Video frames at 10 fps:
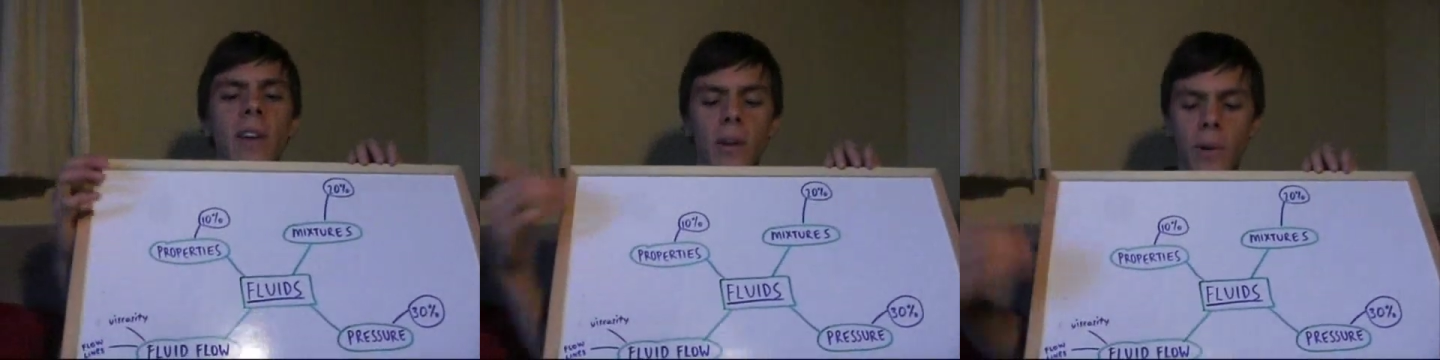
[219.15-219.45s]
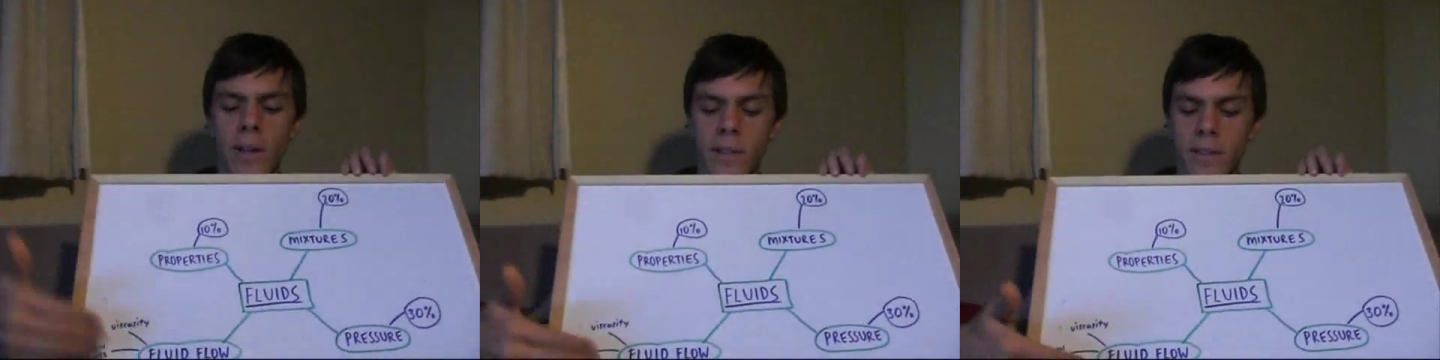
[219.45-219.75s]
How do
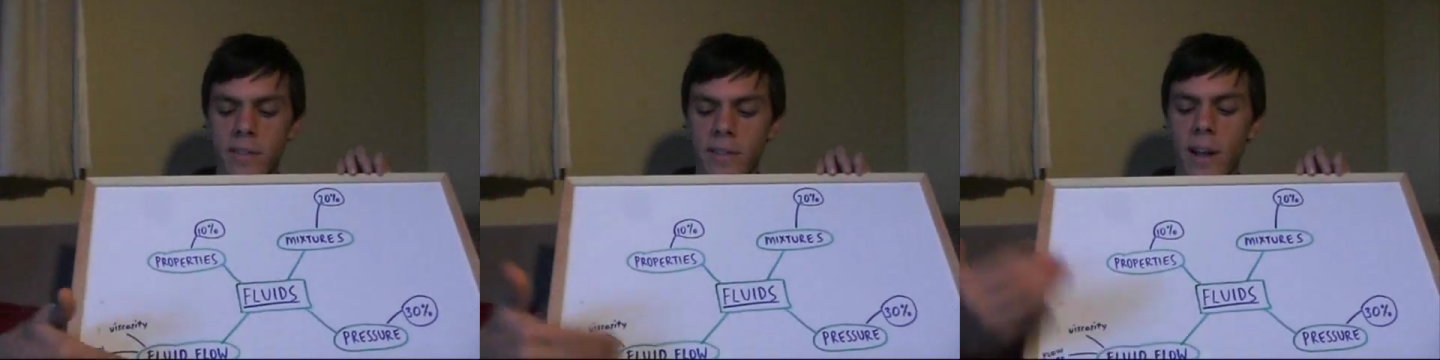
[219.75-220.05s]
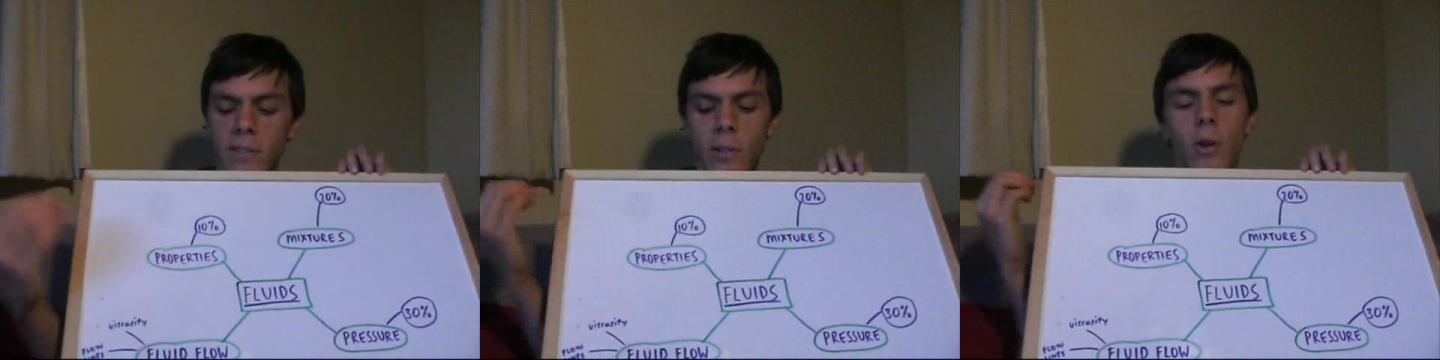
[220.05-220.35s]
I
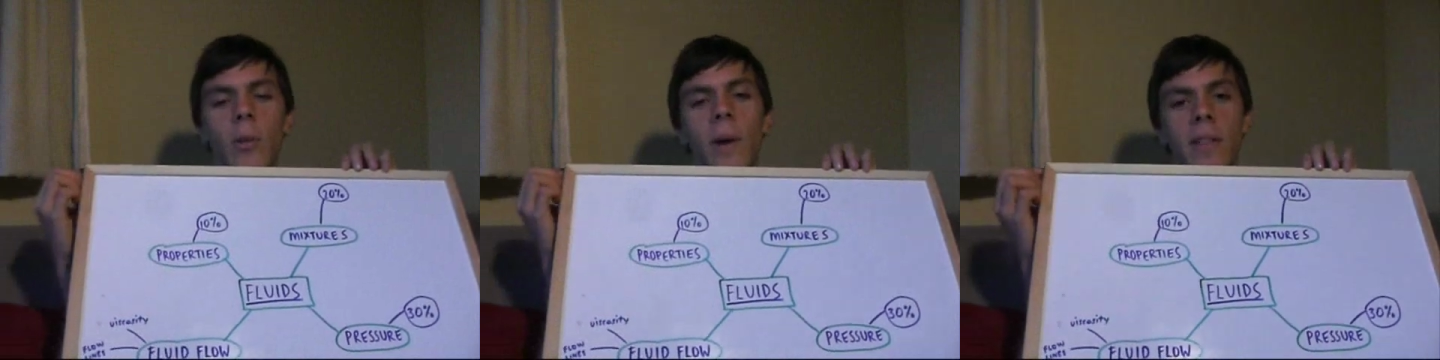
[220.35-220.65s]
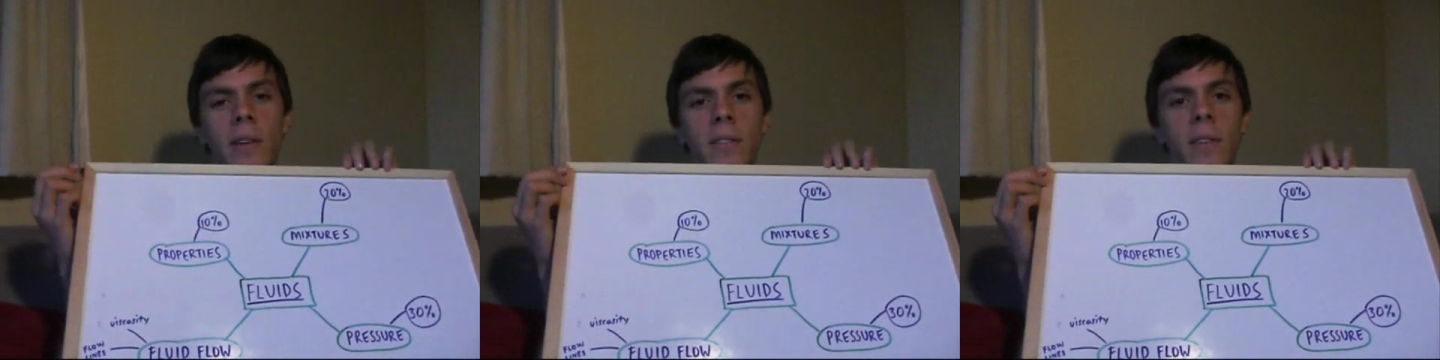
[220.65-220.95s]
start to learn
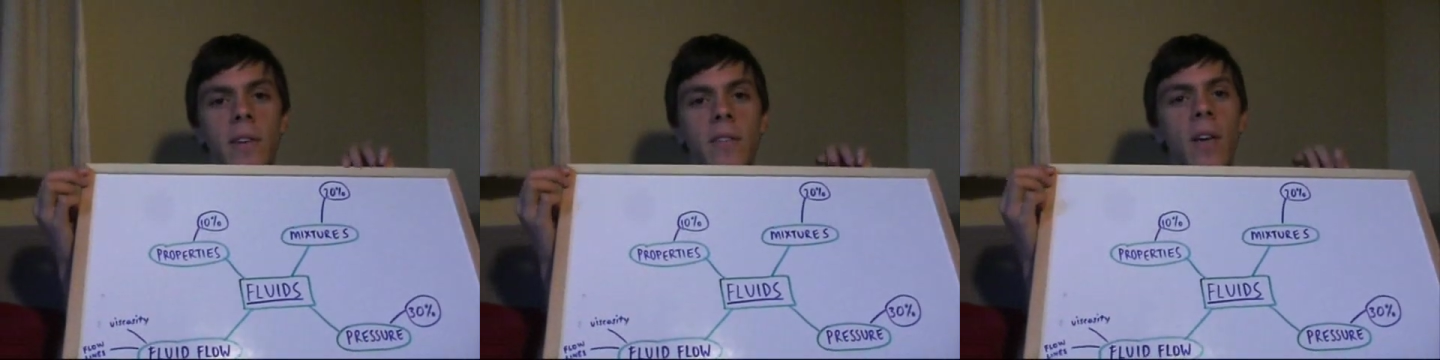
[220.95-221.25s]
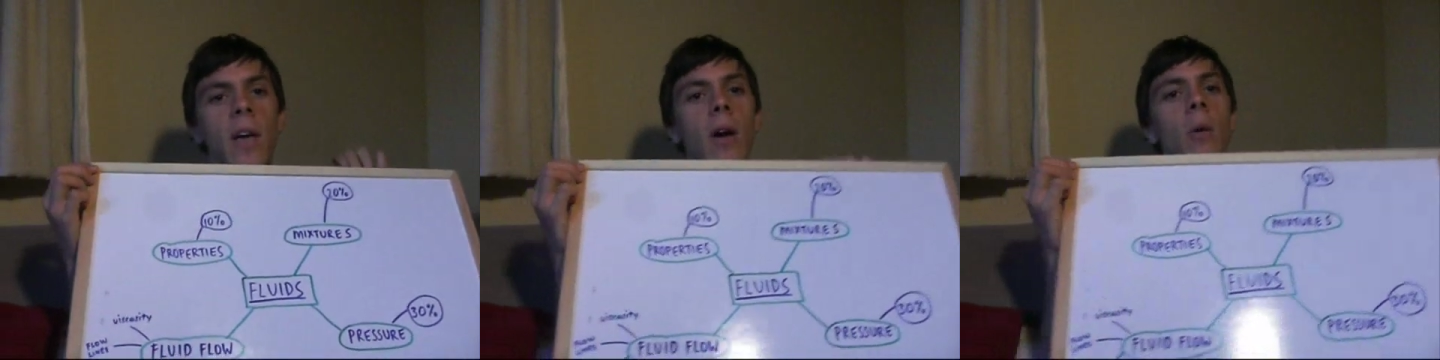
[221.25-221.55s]
about these things?
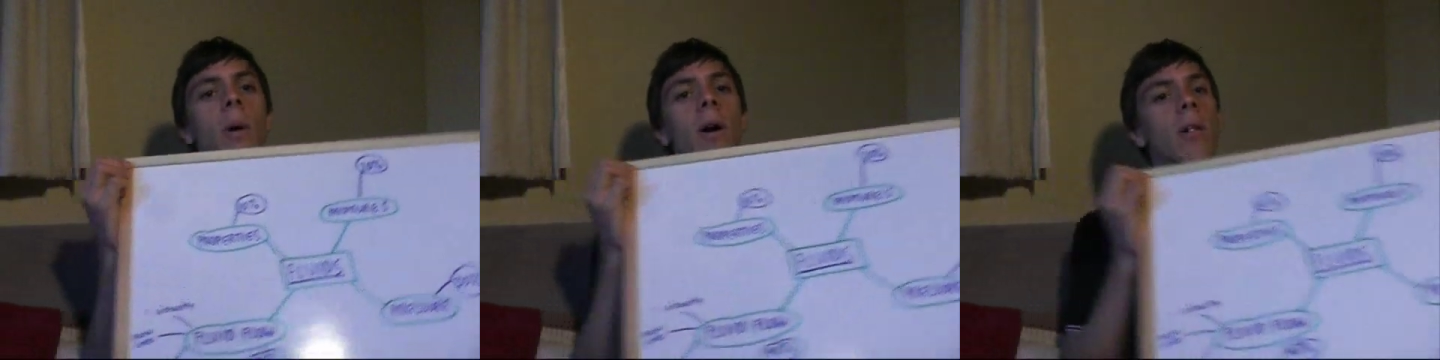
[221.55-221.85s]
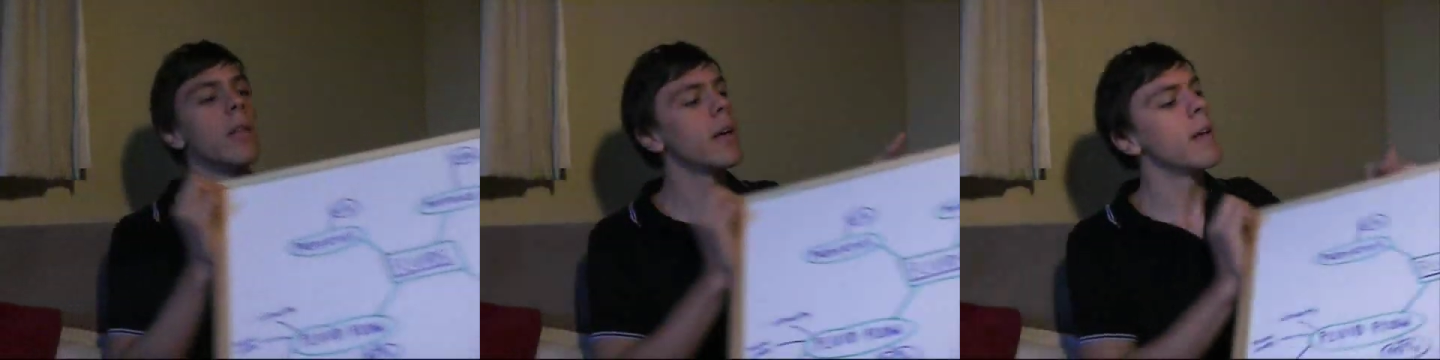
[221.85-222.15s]

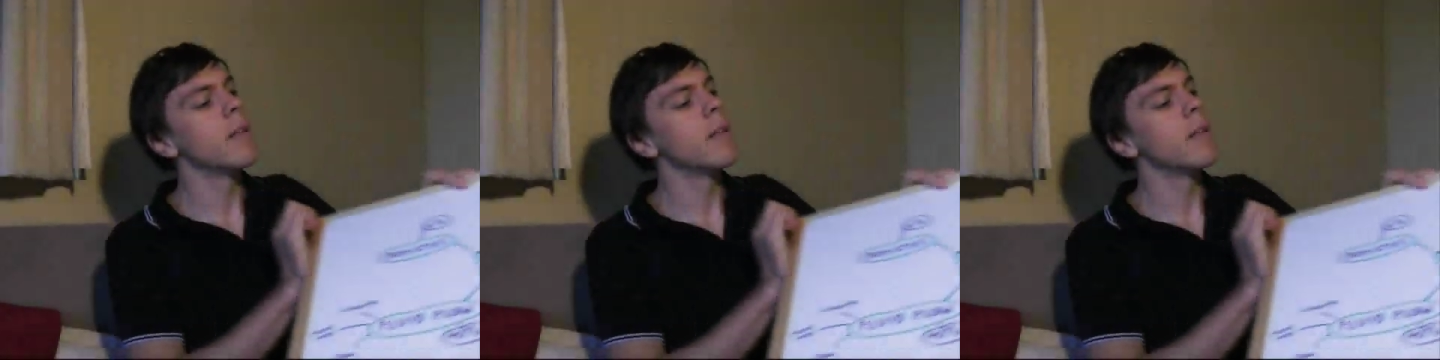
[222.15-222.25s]
Well,